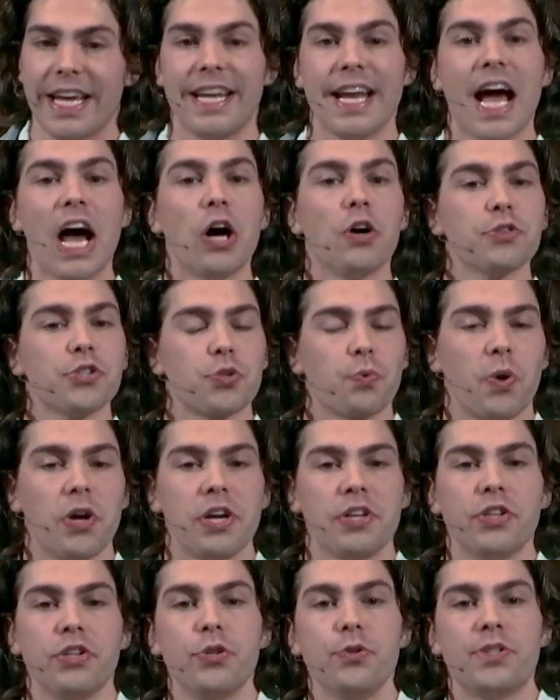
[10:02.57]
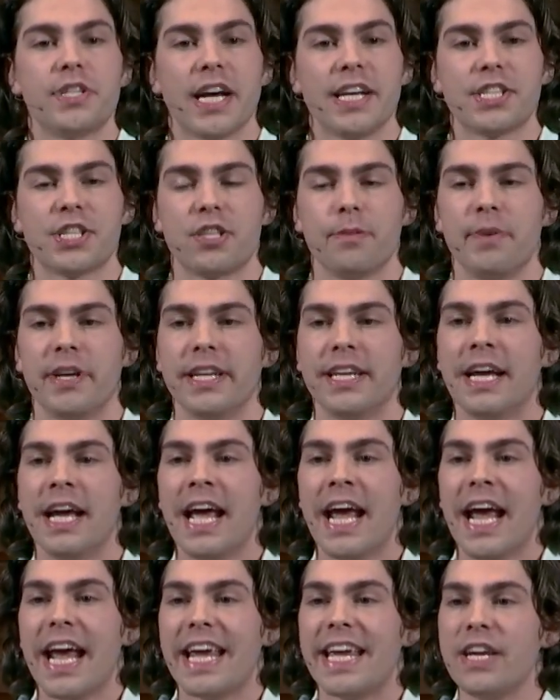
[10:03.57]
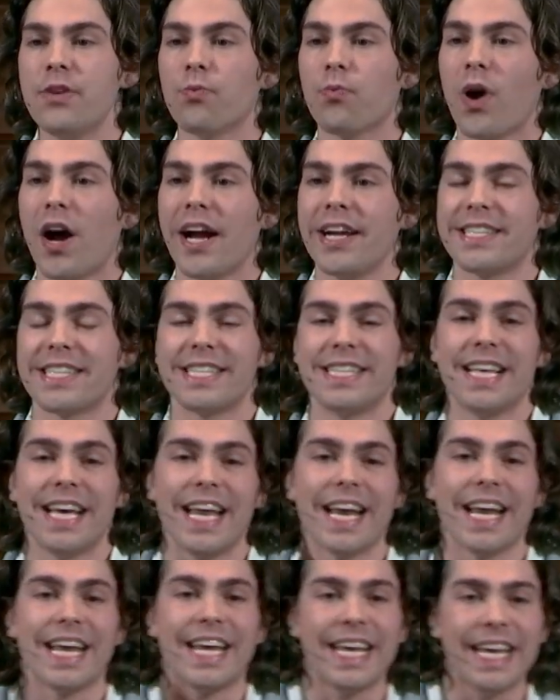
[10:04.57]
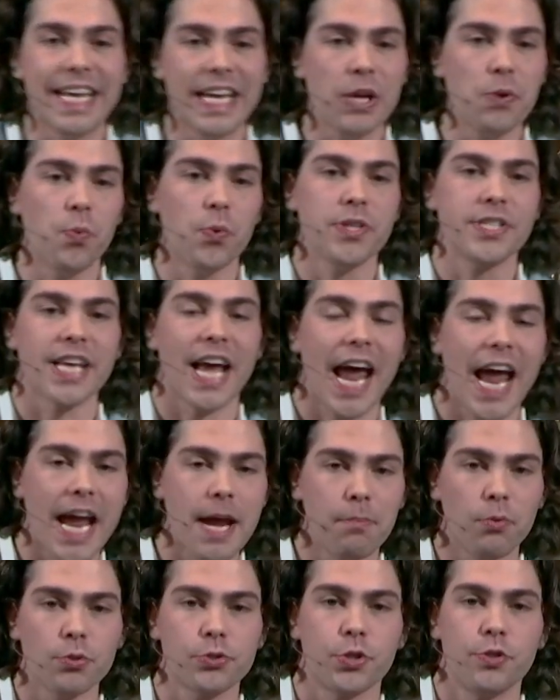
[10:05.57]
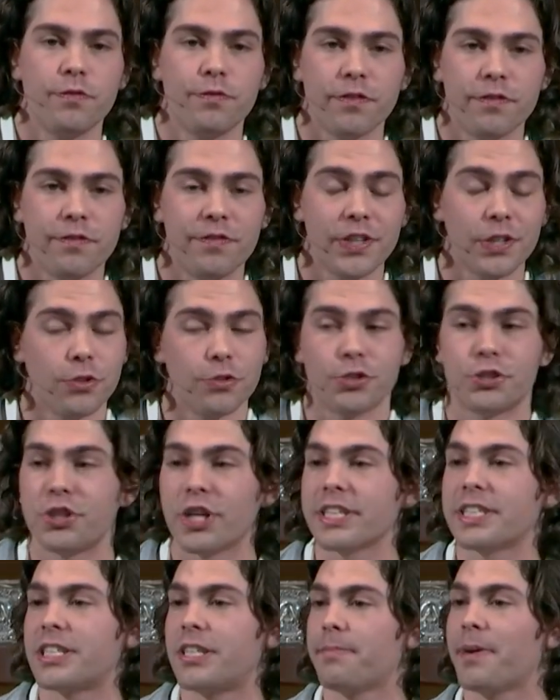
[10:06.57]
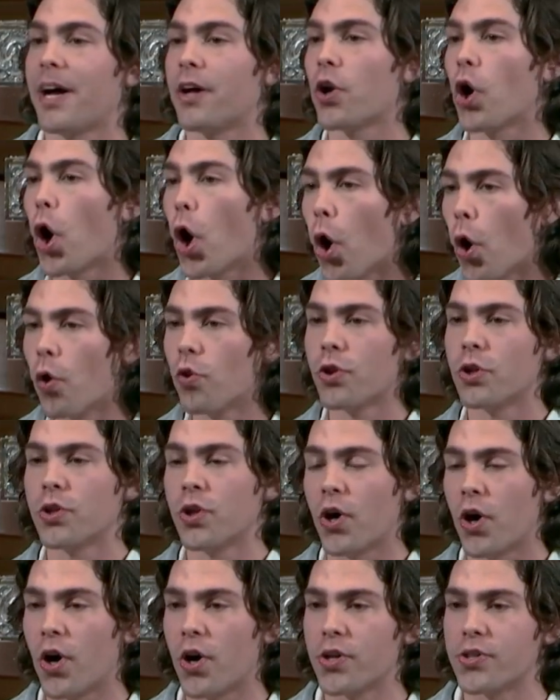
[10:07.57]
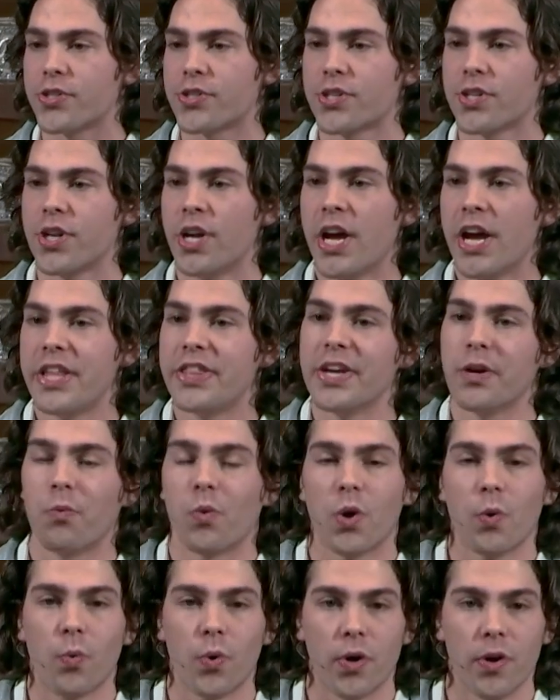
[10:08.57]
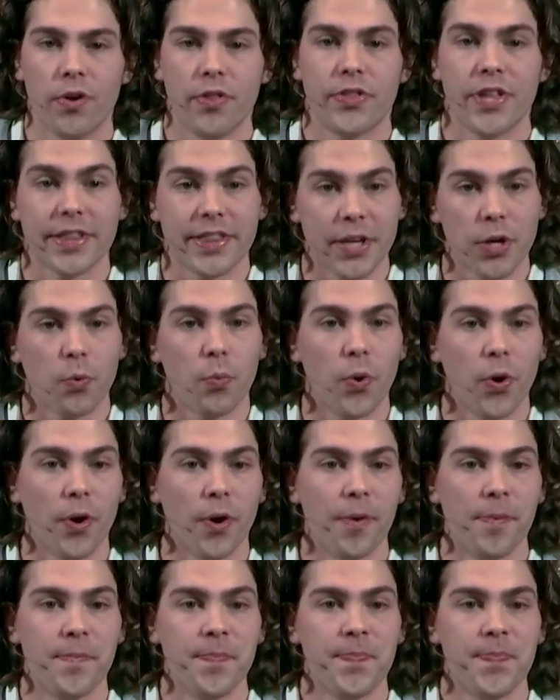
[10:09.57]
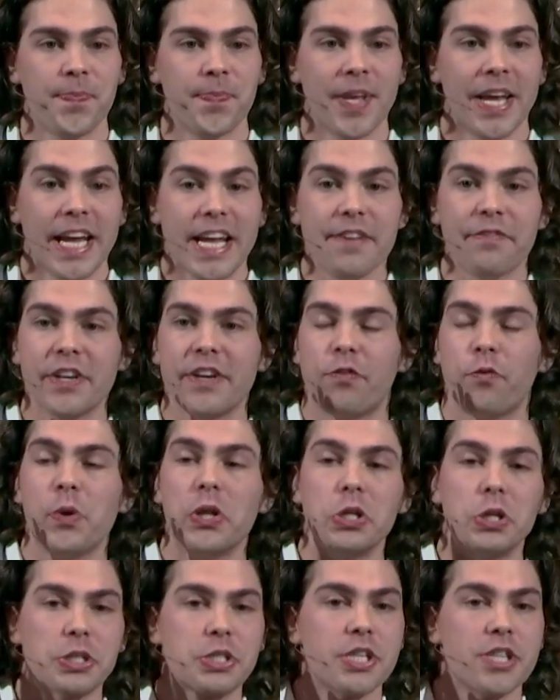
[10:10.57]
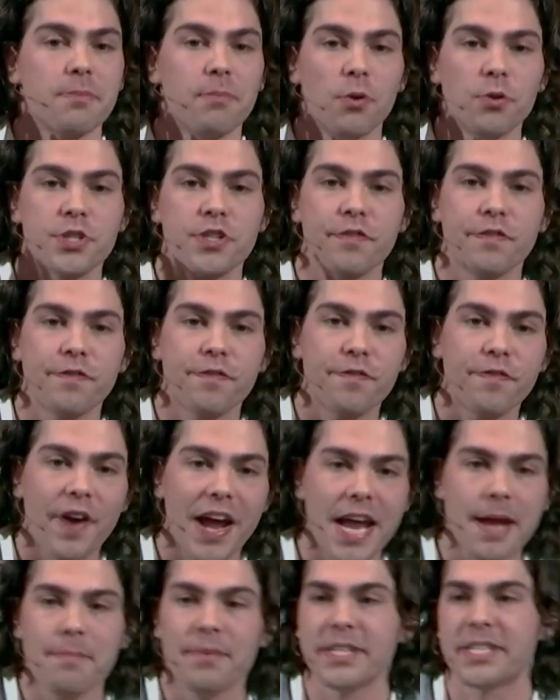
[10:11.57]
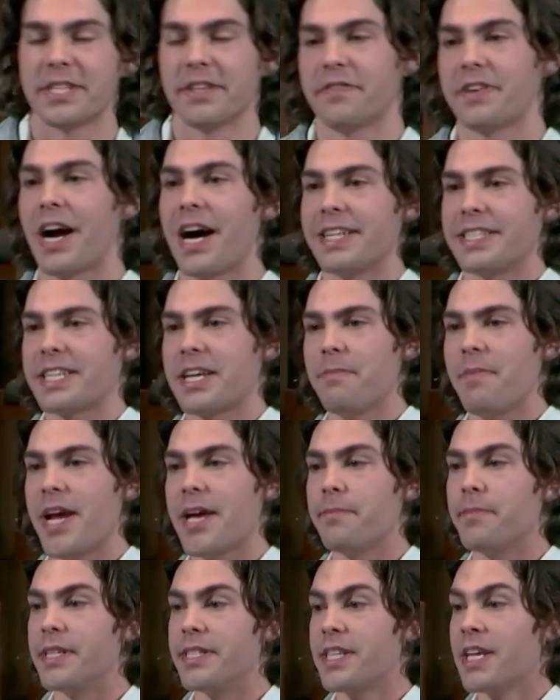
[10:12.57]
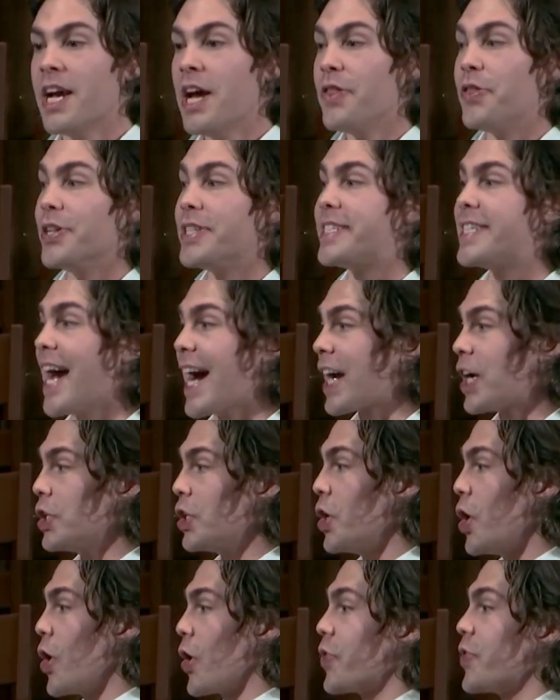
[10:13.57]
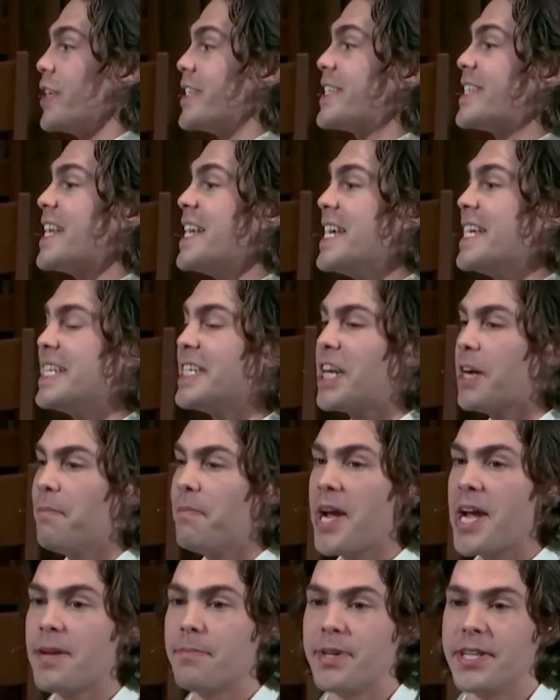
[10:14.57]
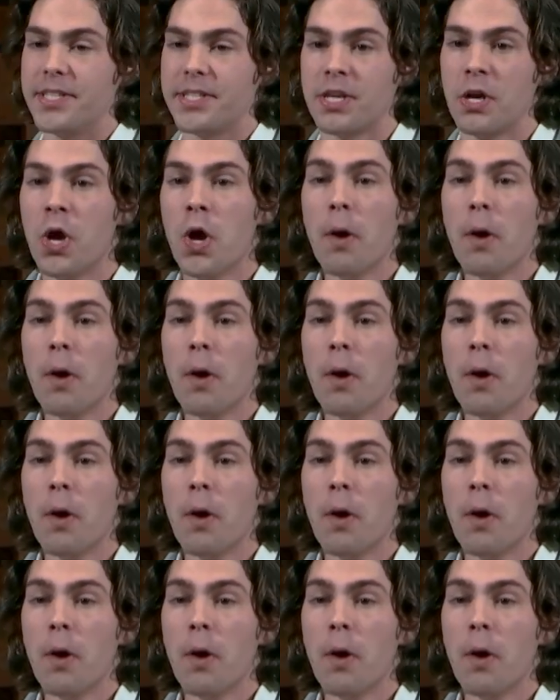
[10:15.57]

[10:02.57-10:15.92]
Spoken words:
And elsewhere in the New Testament, he writes that he was able to fulfill just about all the laws that there were. Even if we look to the most famous of God's commandments, the Decalogue, the Ten Commandments,